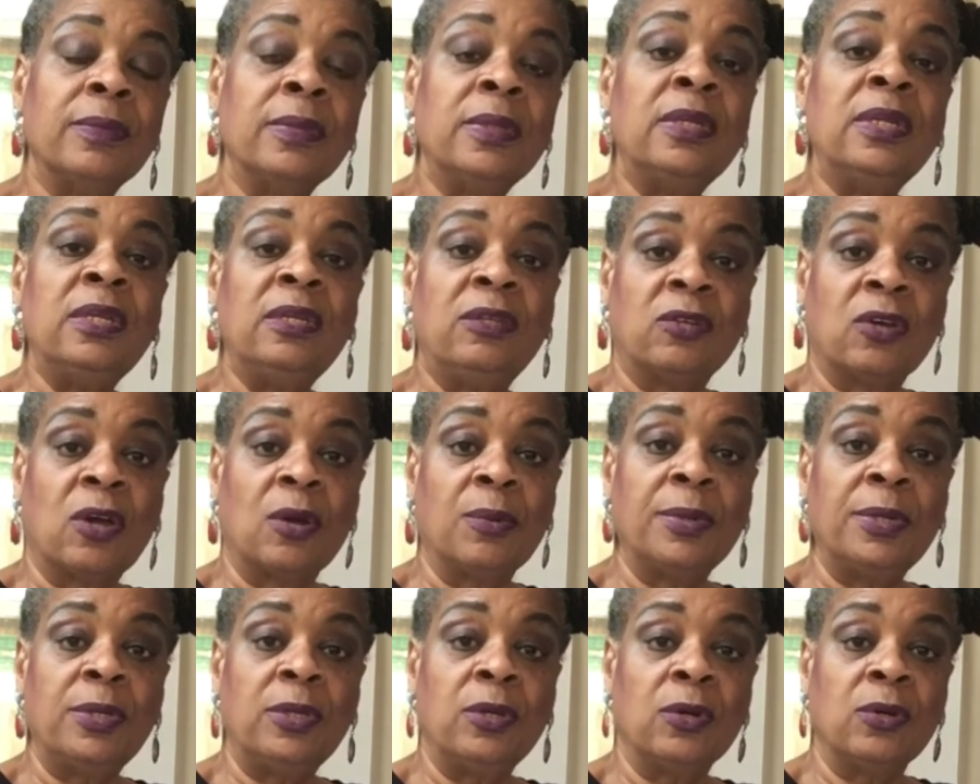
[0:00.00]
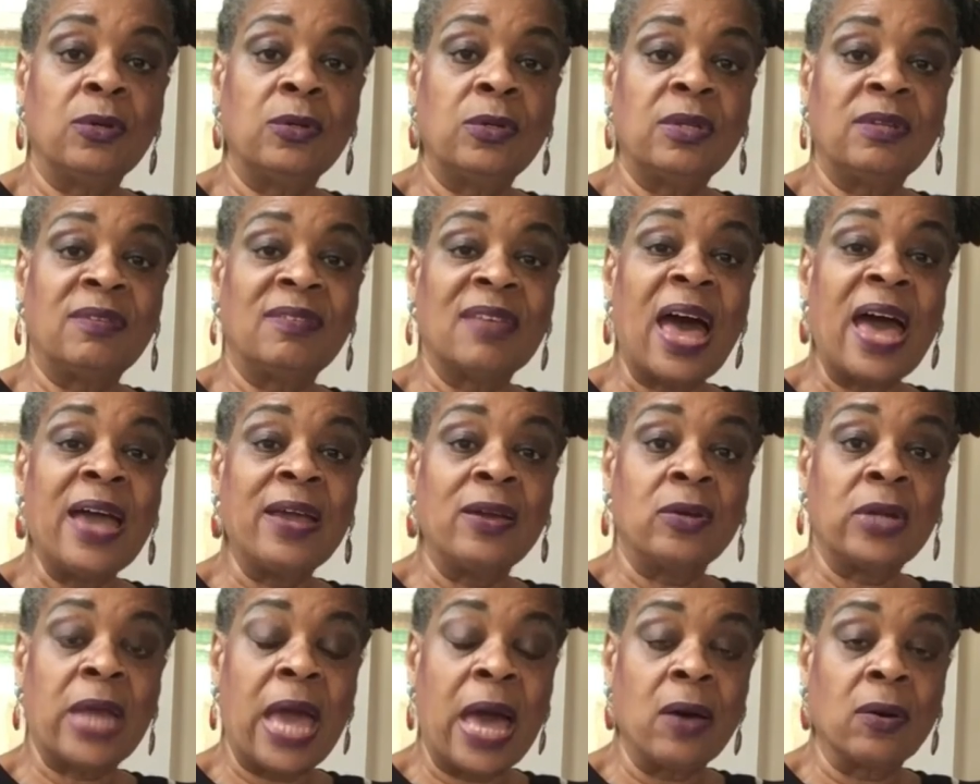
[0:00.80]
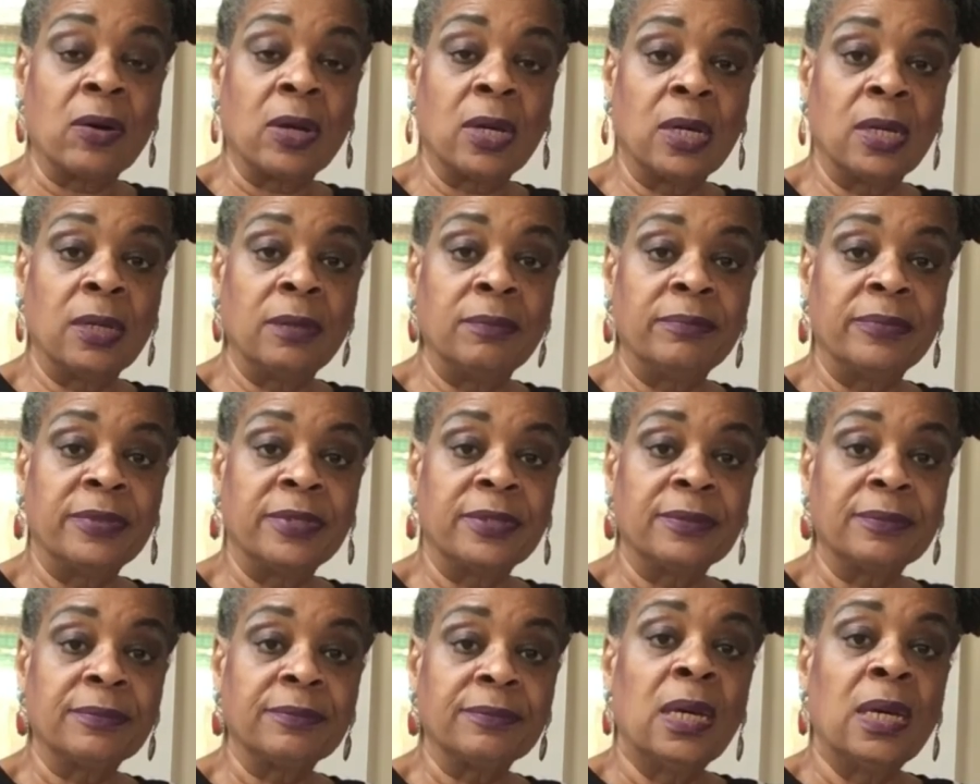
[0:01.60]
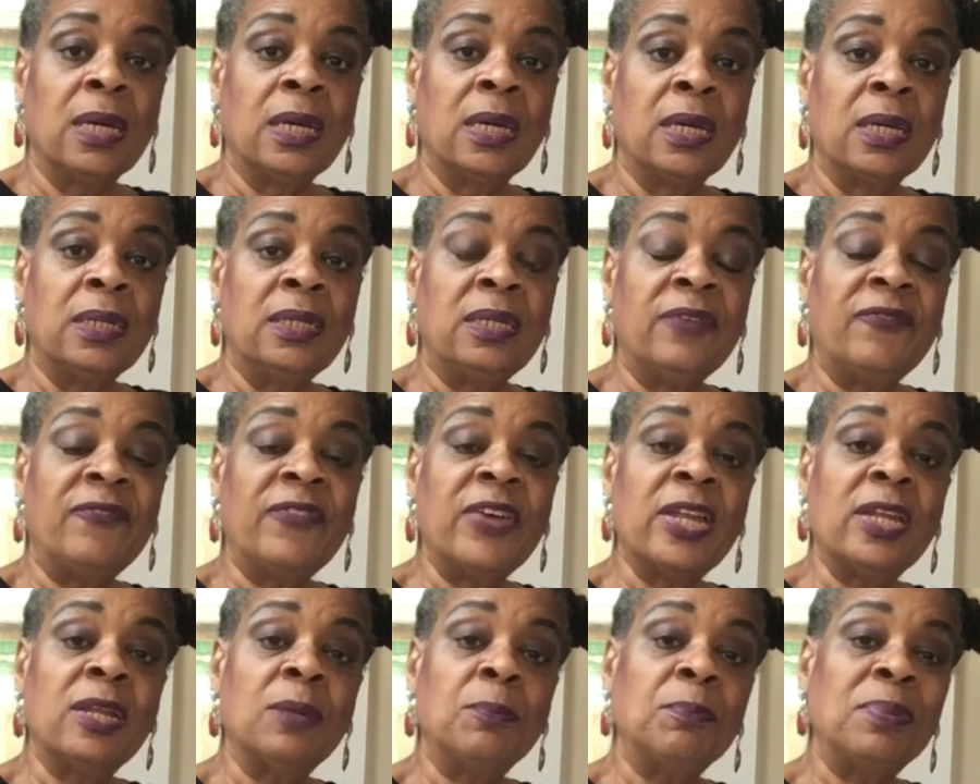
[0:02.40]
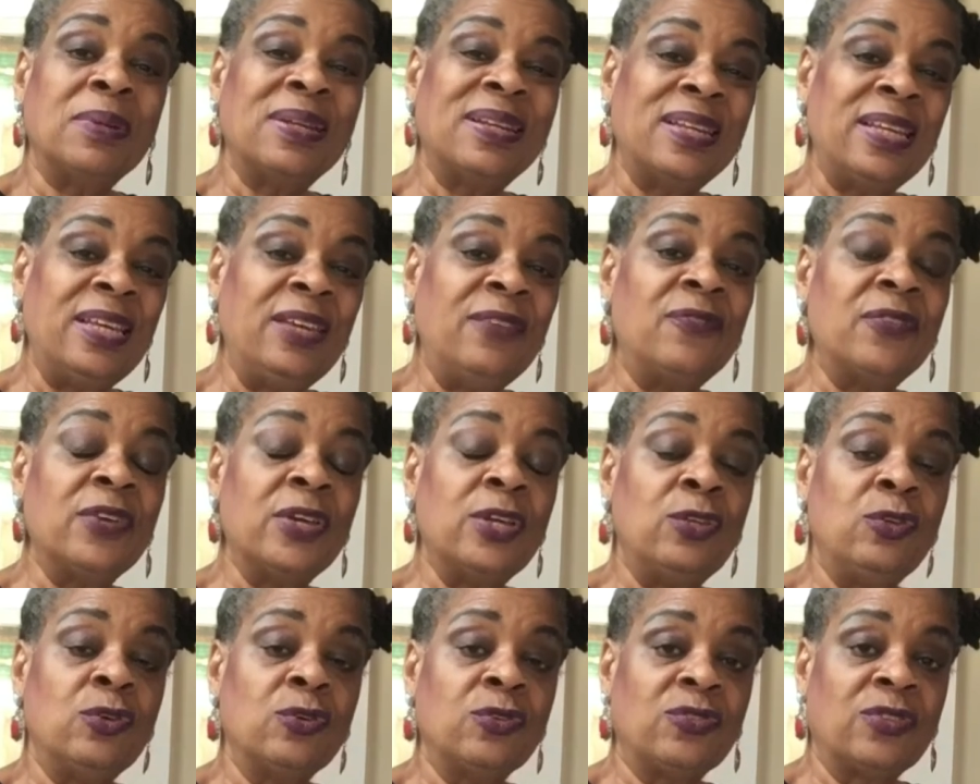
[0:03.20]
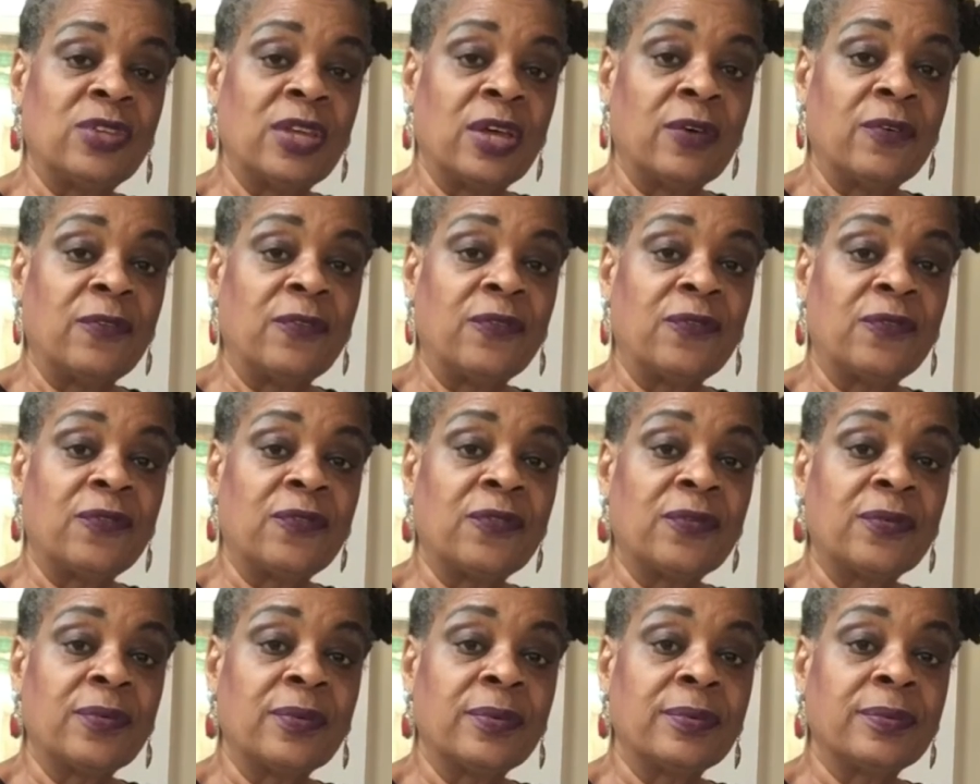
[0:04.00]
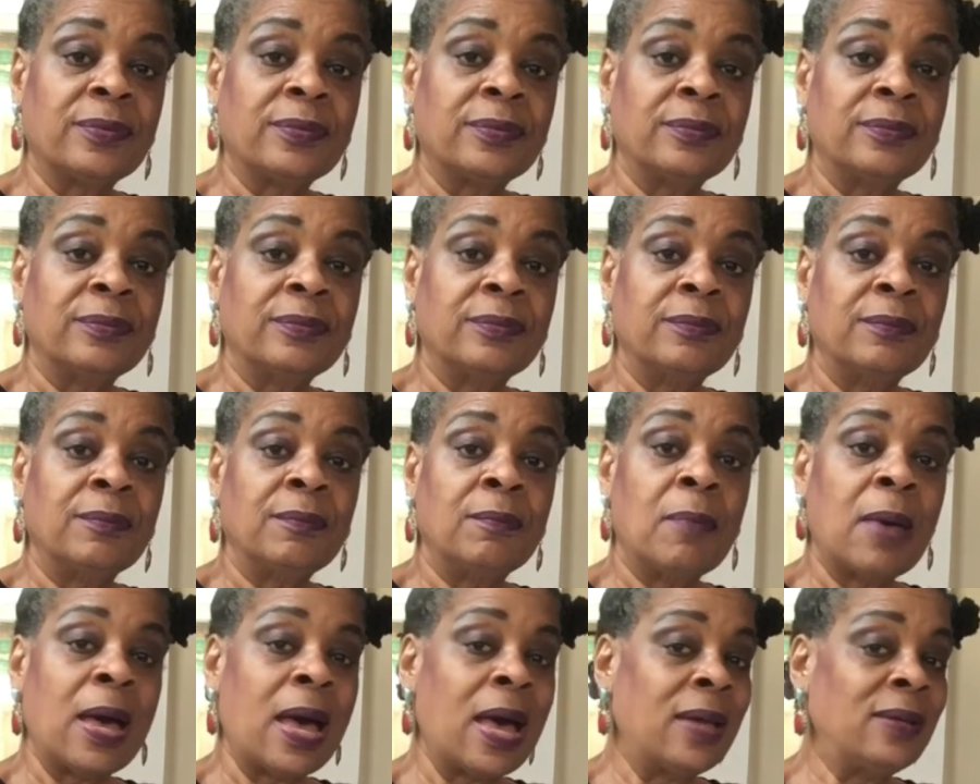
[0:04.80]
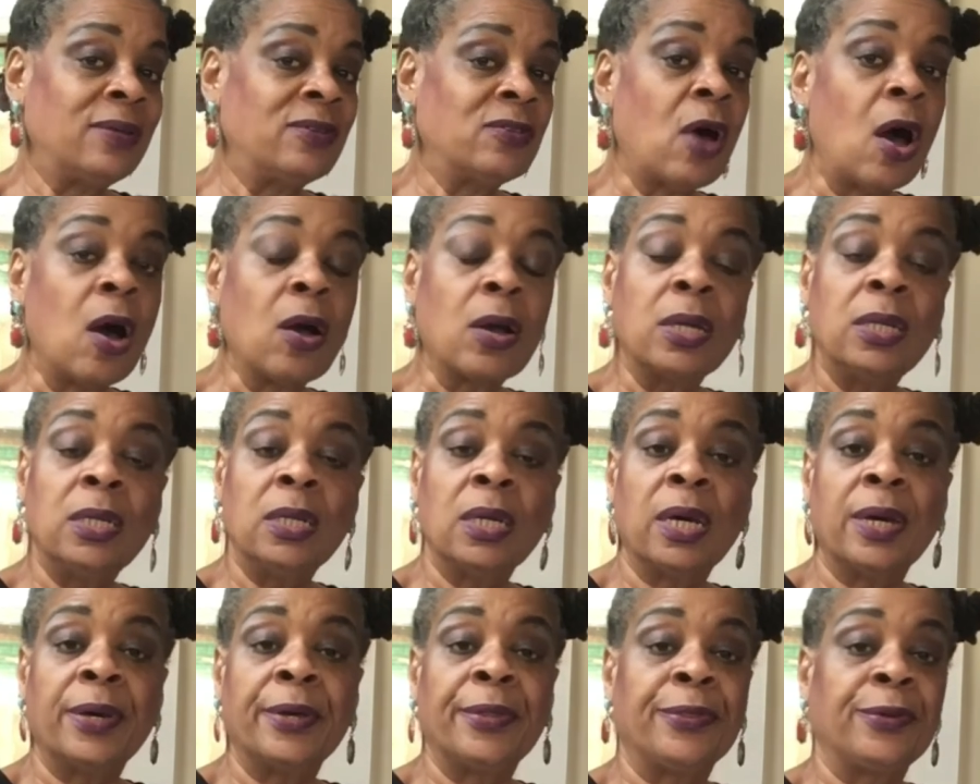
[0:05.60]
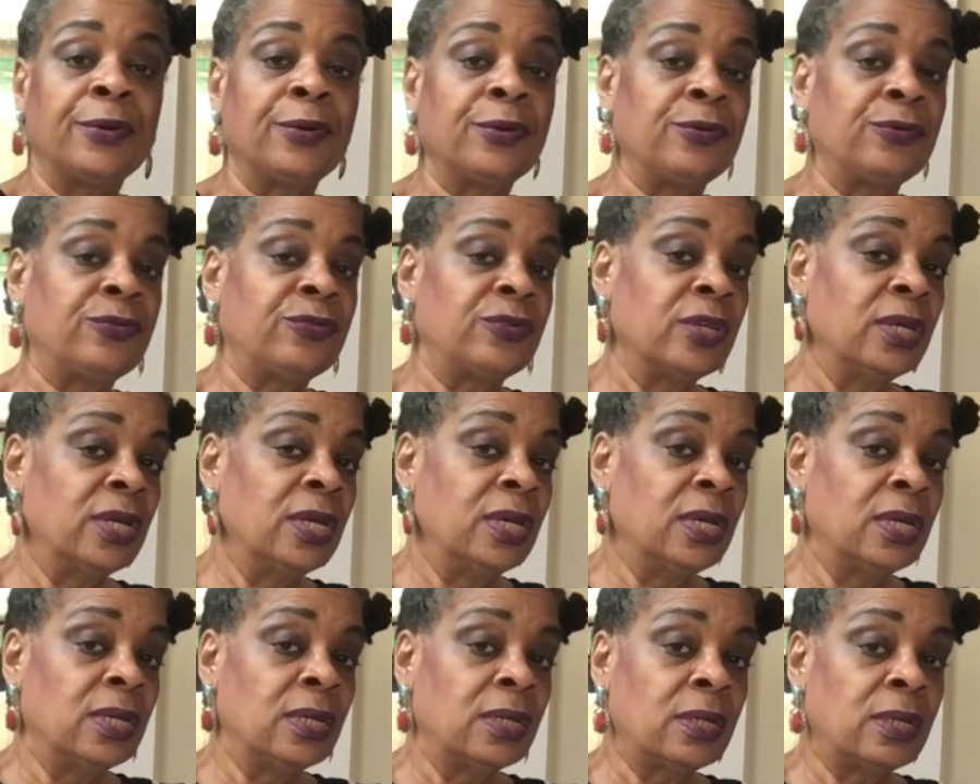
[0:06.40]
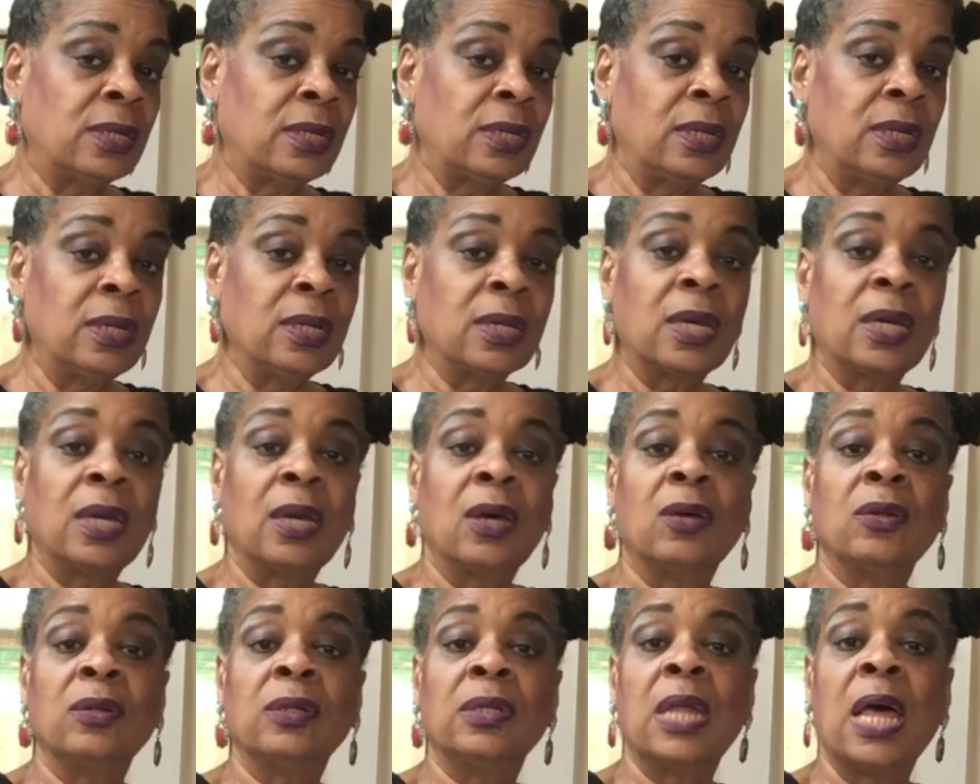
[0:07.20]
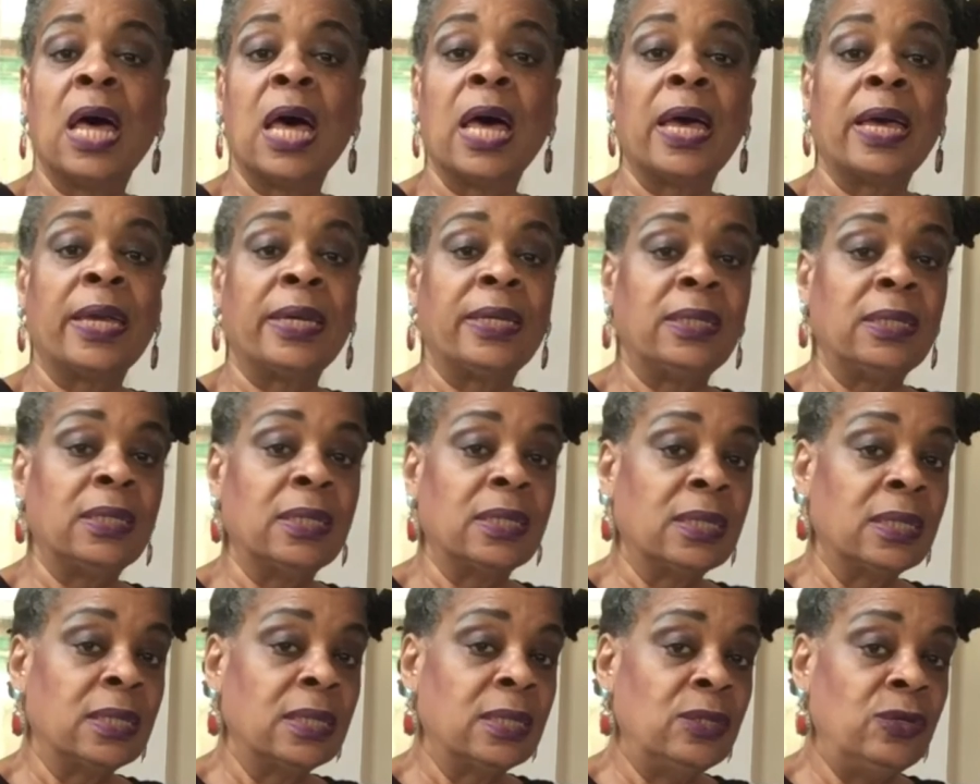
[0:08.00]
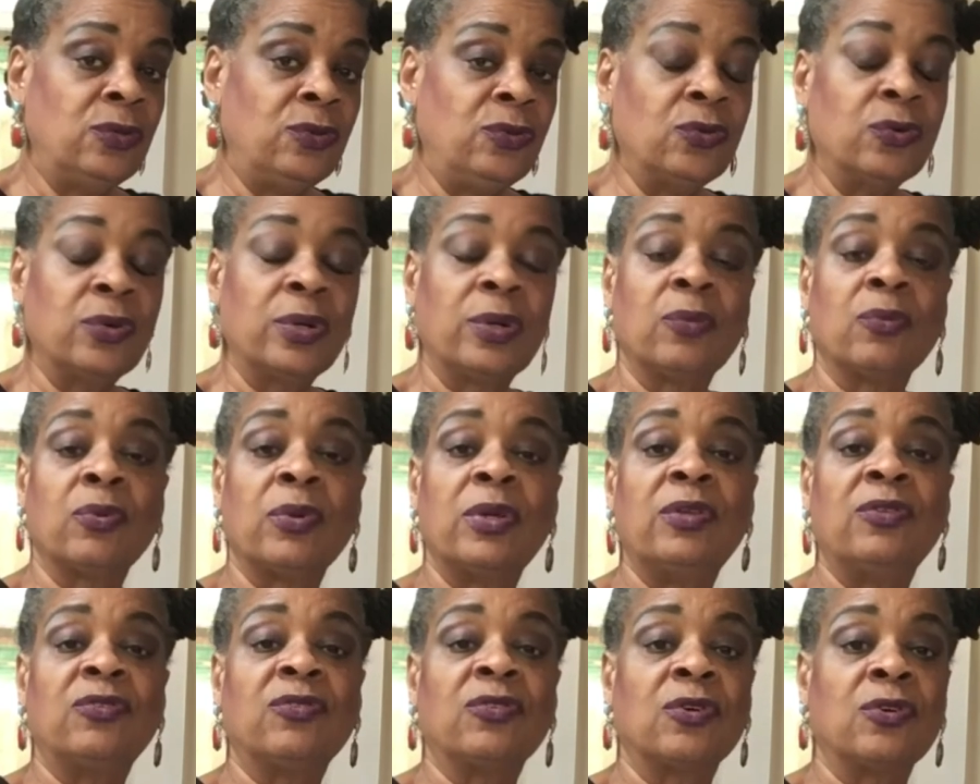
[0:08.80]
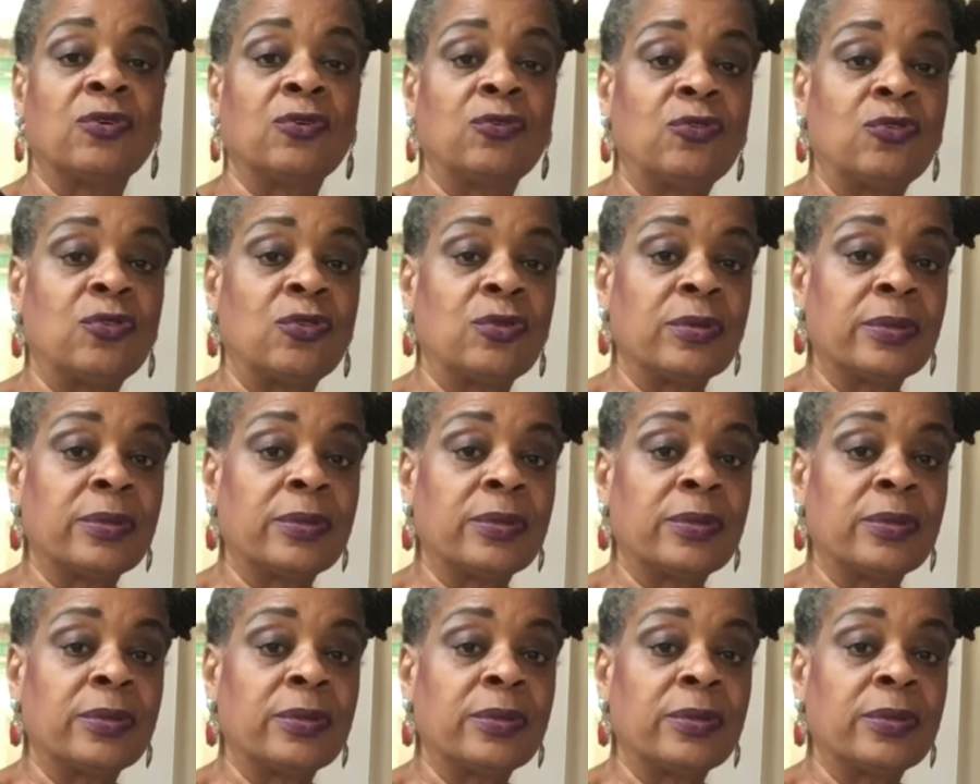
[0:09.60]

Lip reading: determine your desired outcomes, develop belief in yourself by talking to others, looking online, doing research,